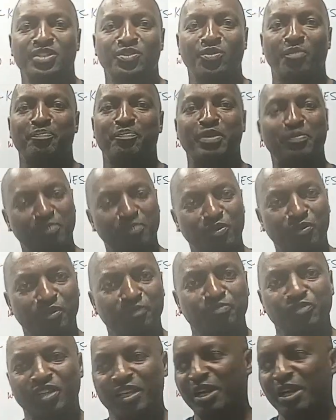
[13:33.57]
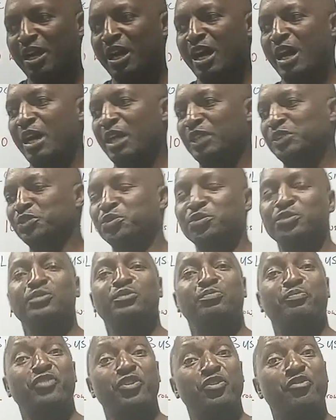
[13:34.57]
So people should
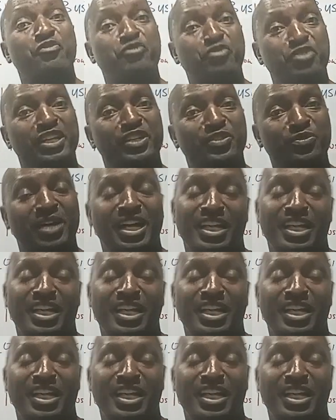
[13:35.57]
feel free to